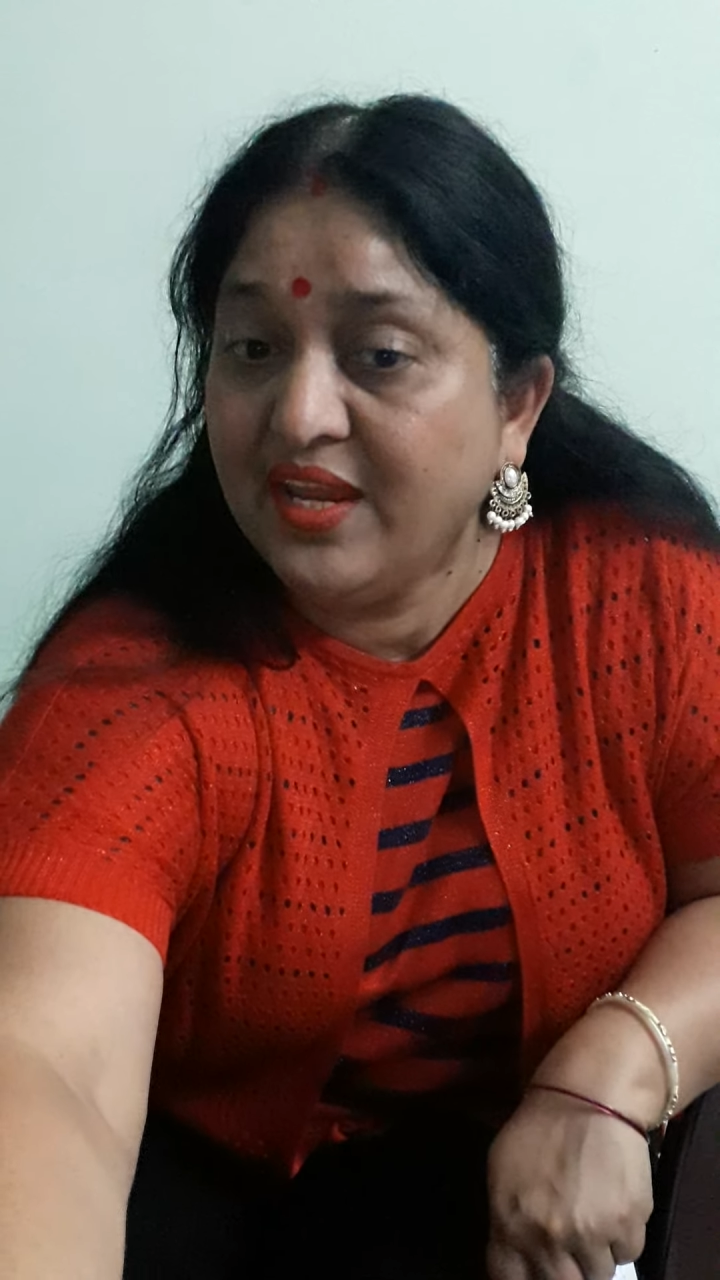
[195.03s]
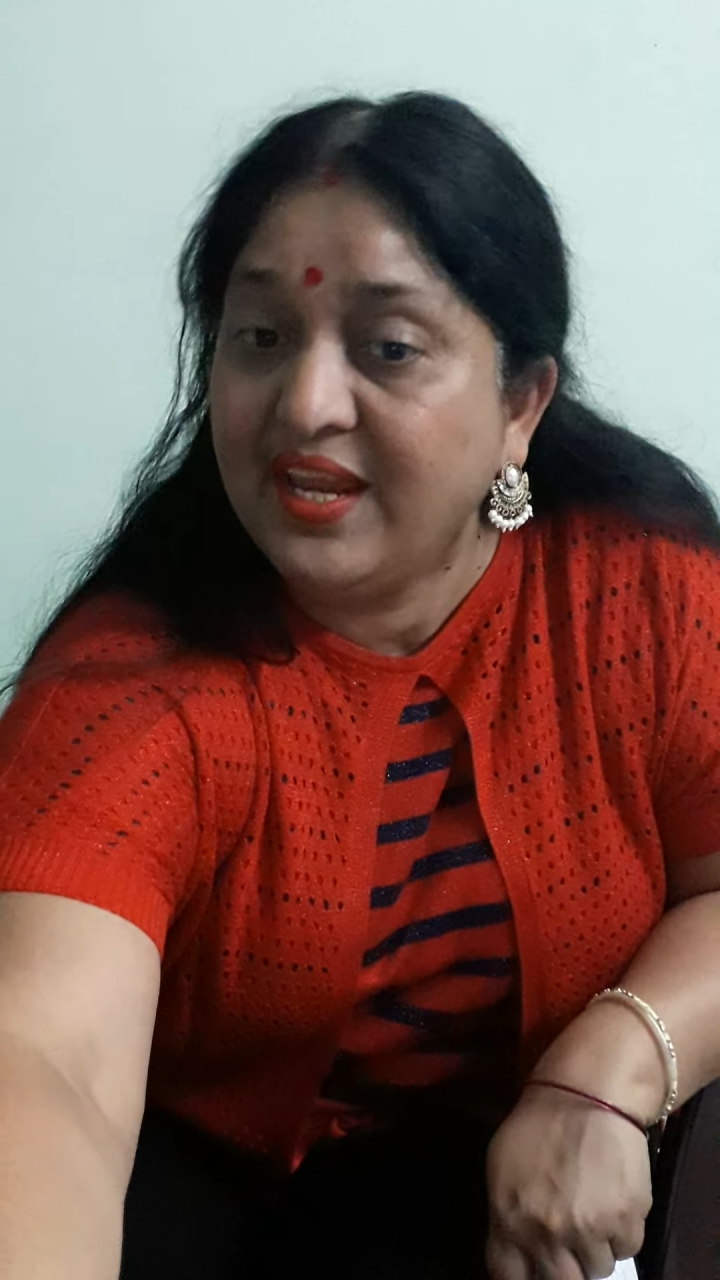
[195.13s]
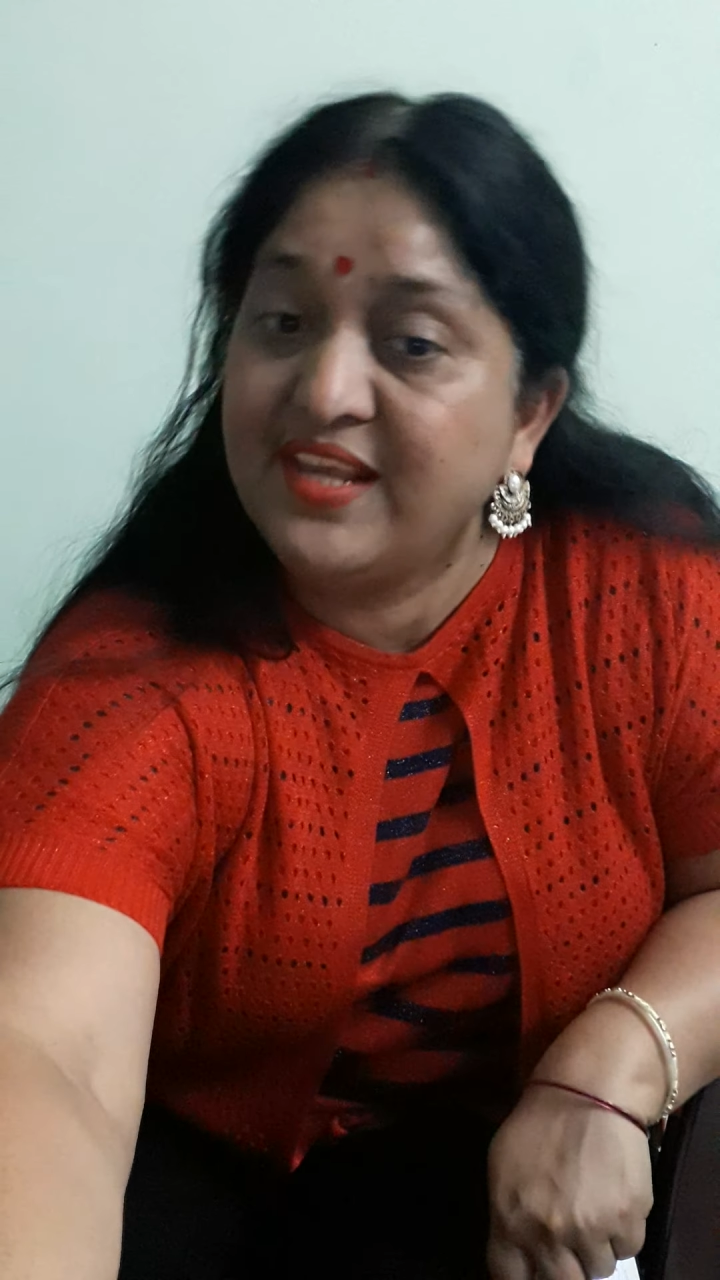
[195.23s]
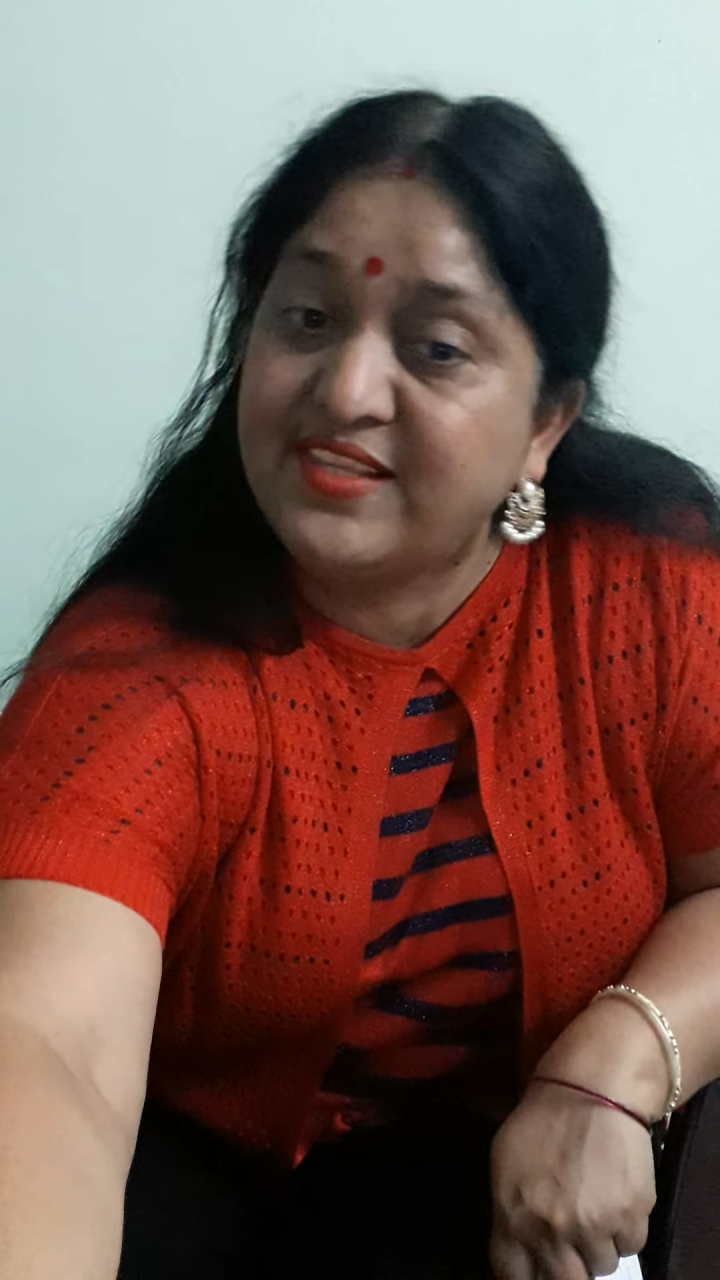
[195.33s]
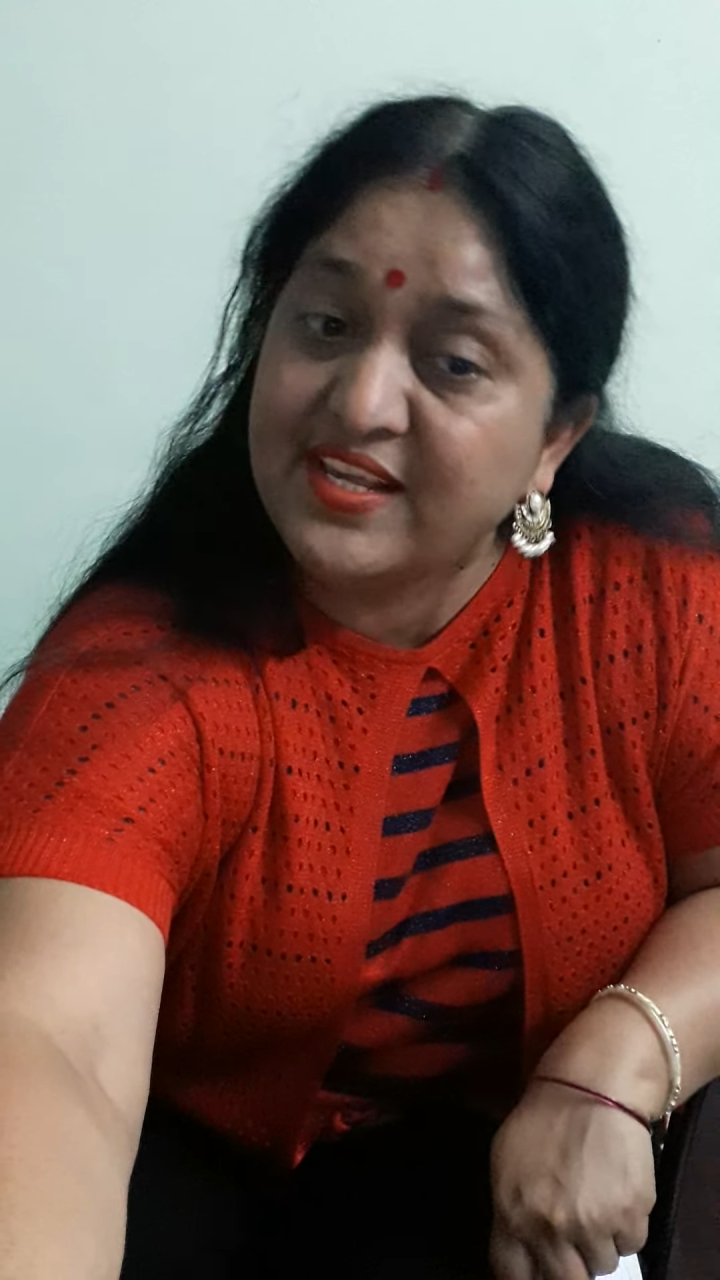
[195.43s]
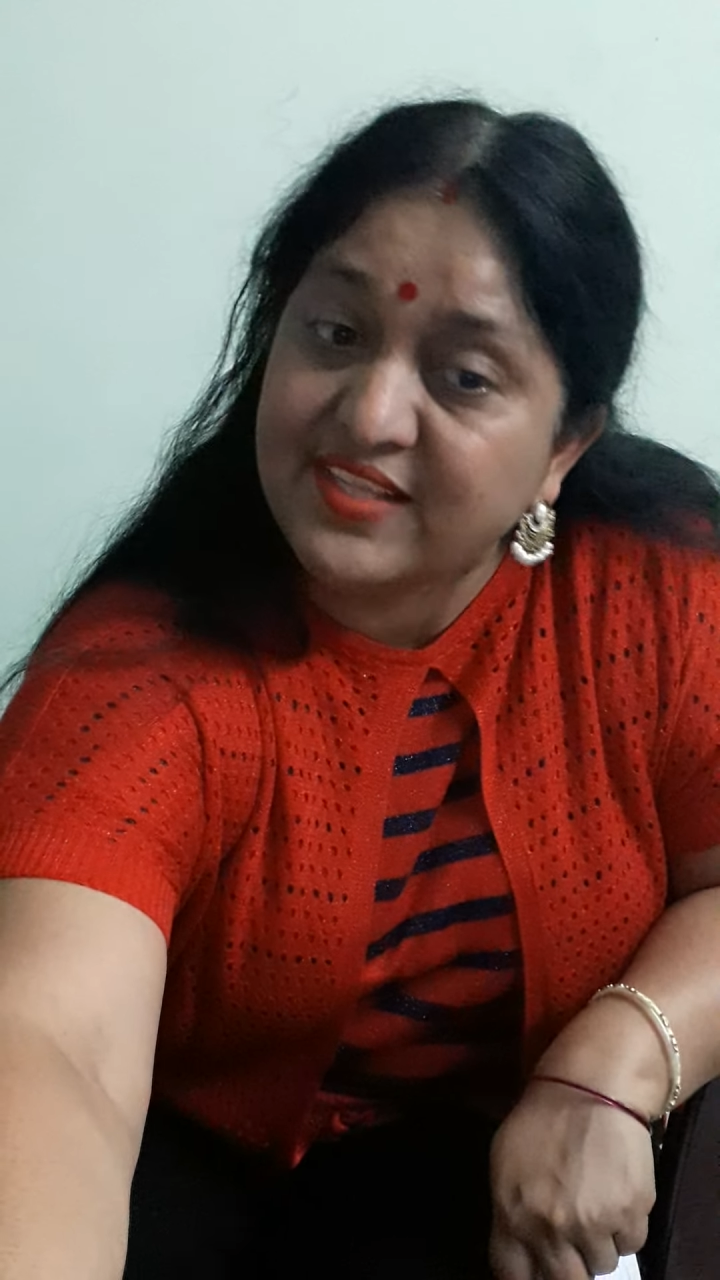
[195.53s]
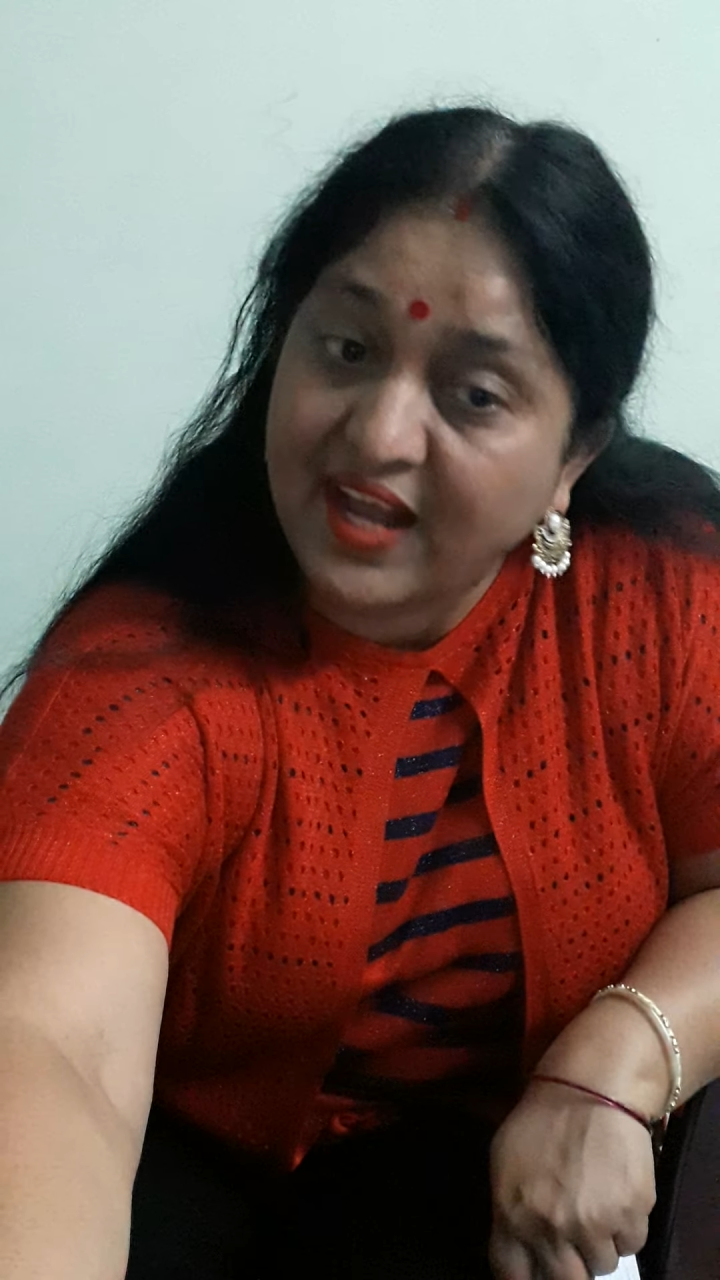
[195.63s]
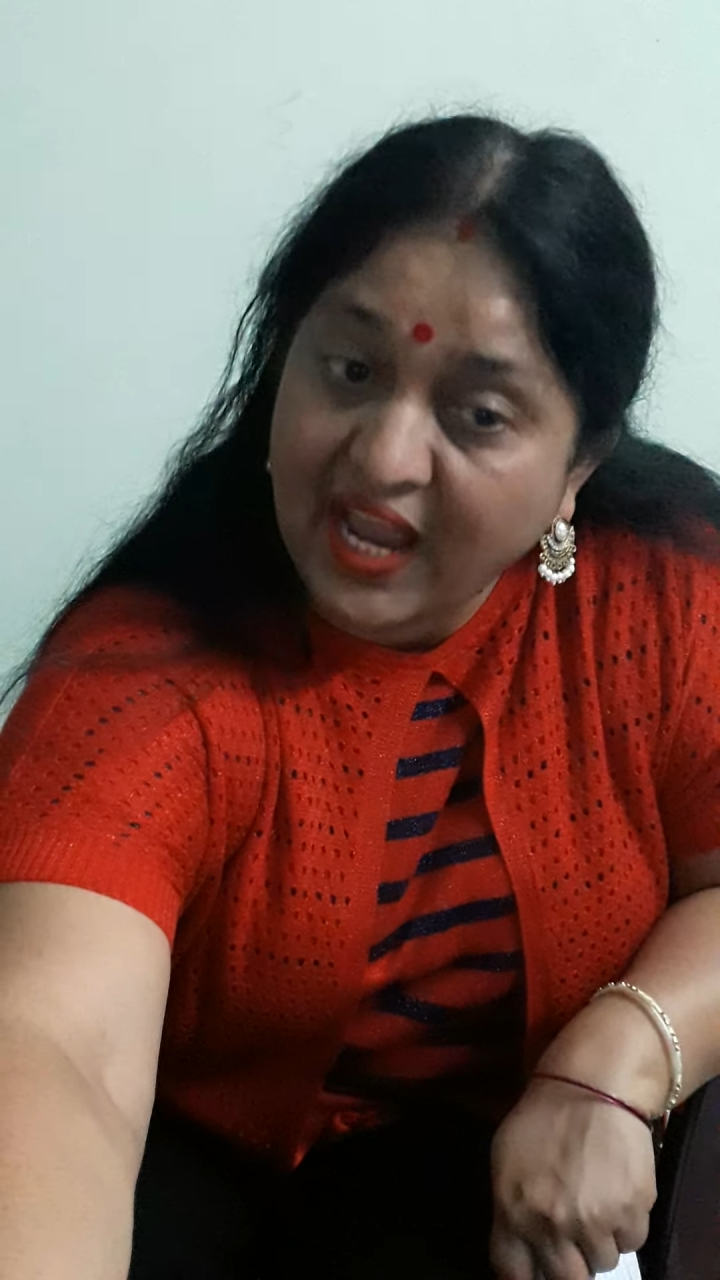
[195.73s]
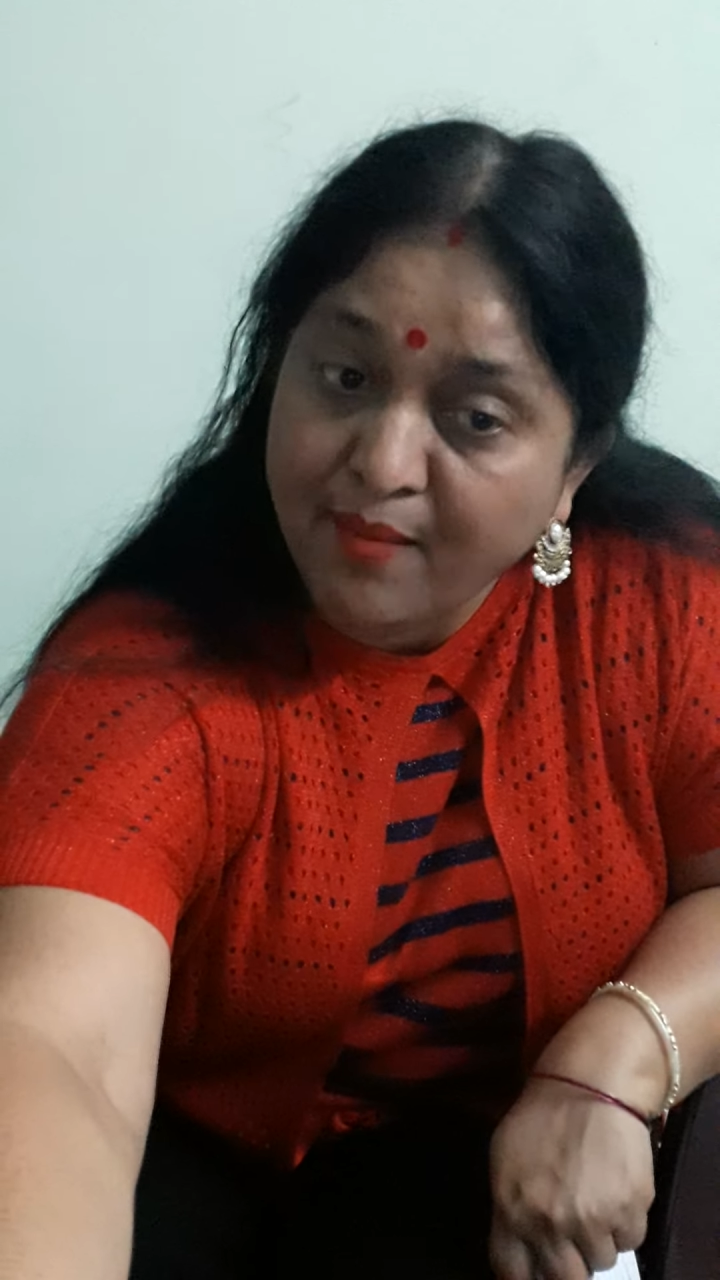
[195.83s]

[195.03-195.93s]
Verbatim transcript: He says I